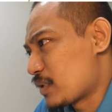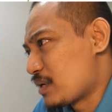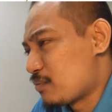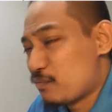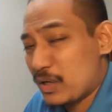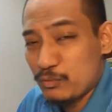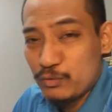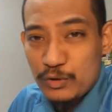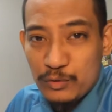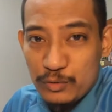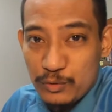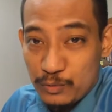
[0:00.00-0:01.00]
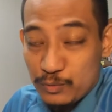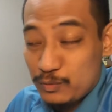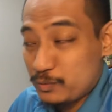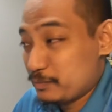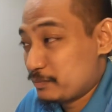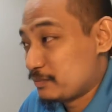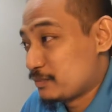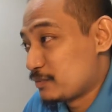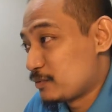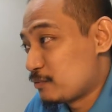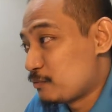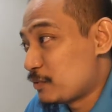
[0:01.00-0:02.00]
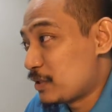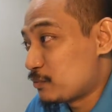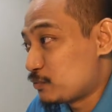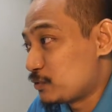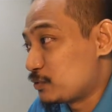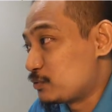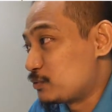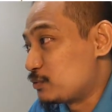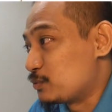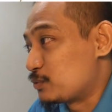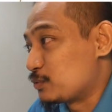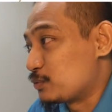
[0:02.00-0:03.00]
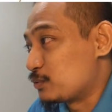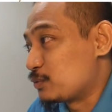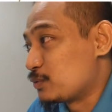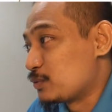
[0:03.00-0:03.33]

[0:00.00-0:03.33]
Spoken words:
What would you do? What would you do to,